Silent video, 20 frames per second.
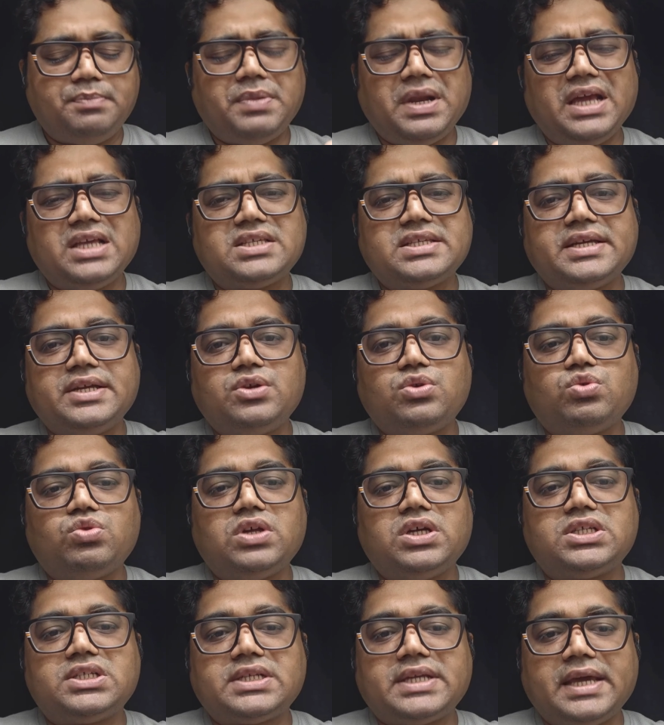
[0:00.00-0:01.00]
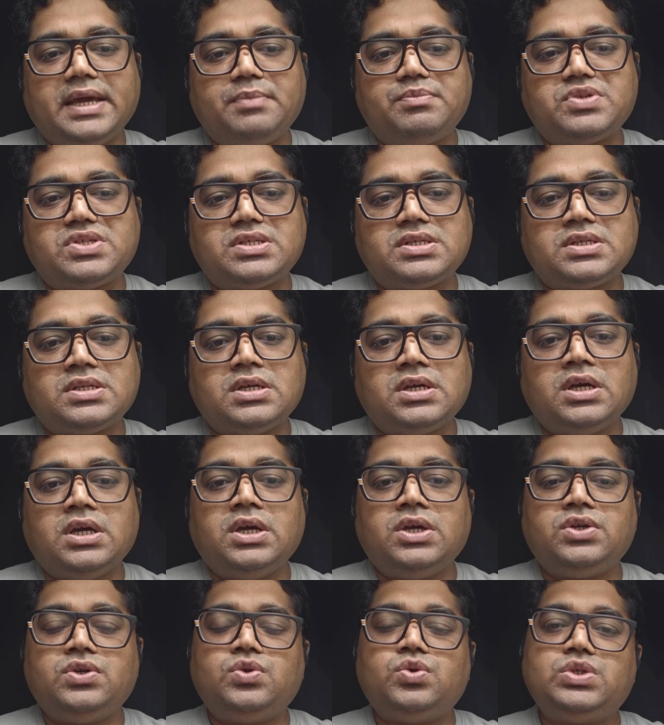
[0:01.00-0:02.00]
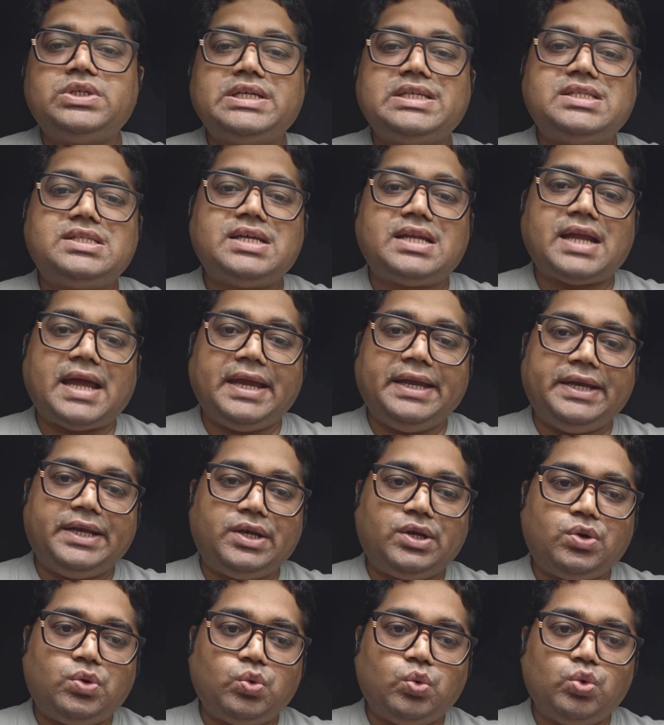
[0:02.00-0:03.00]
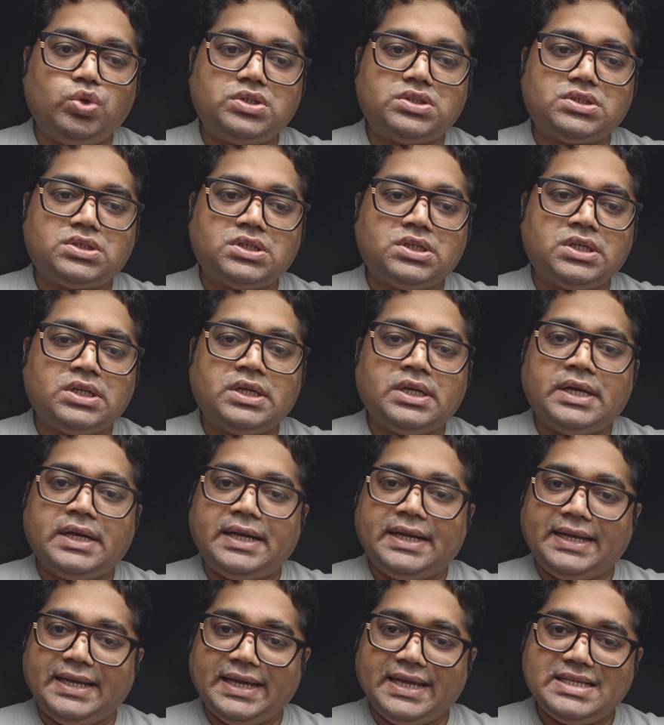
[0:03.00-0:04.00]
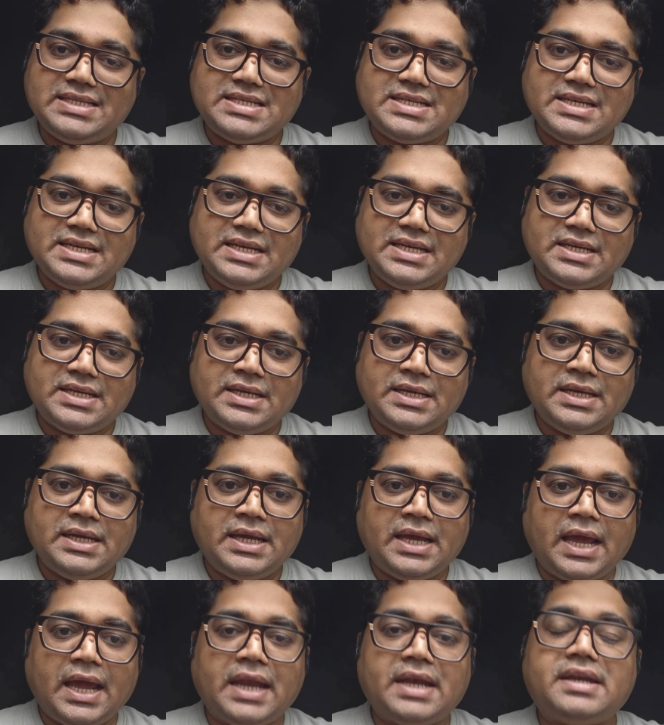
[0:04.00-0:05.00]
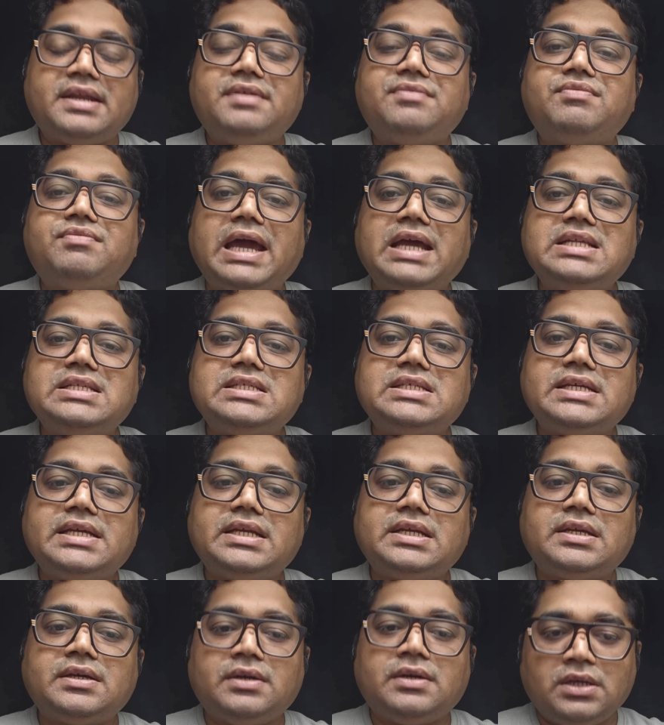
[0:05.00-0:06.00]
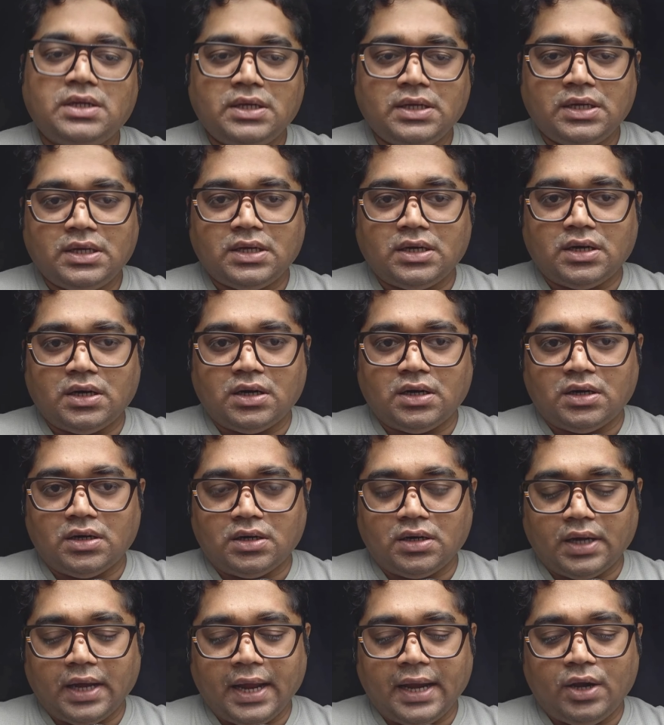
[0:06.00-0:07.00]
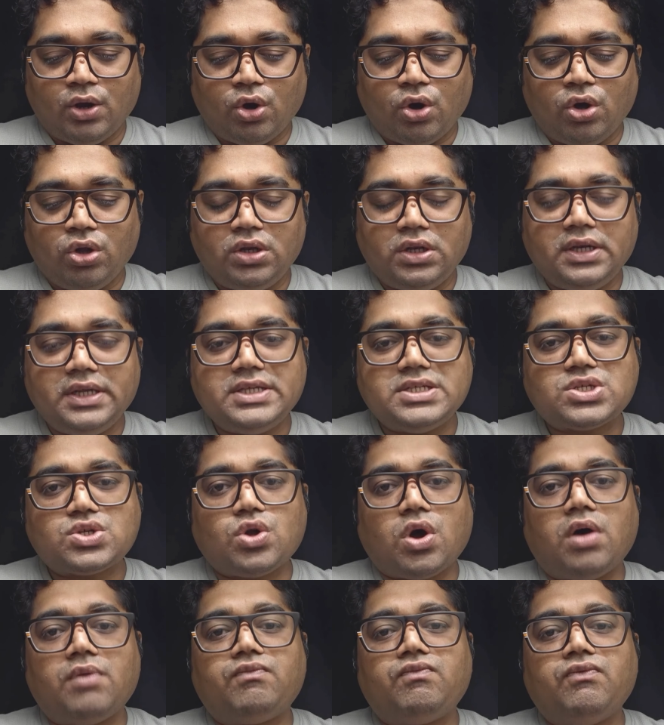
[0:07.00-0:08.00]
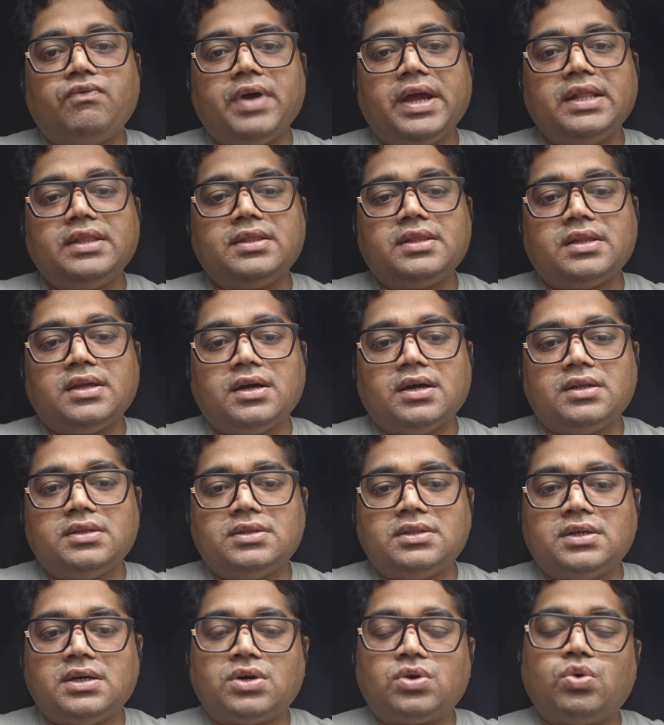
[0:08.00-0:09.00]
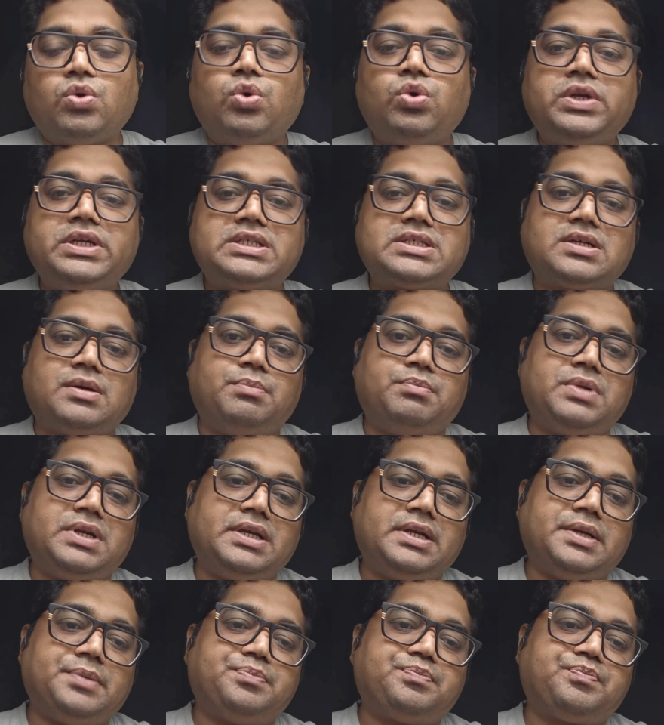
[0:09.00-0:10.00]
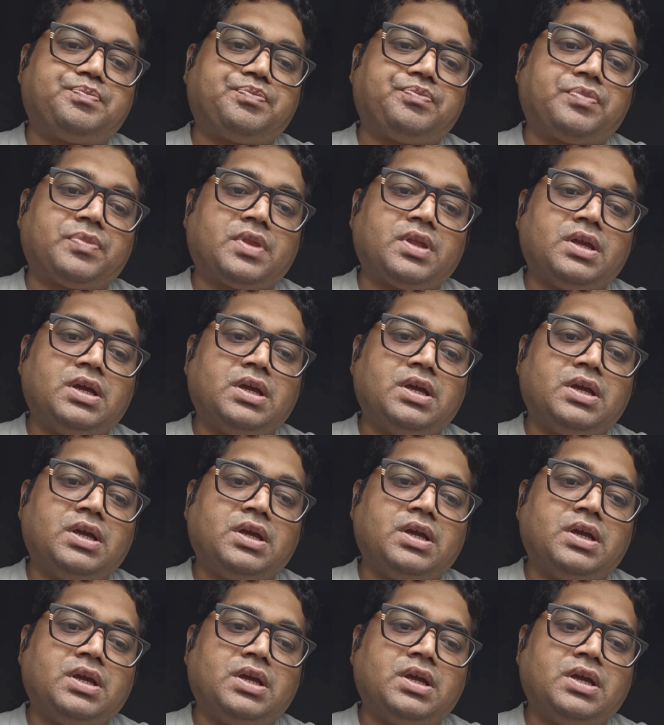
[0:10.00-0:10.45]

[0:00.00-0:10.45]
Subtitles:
it breaks into the steps, uses the right tools, tests it and refines it and only stop when the goal is completed.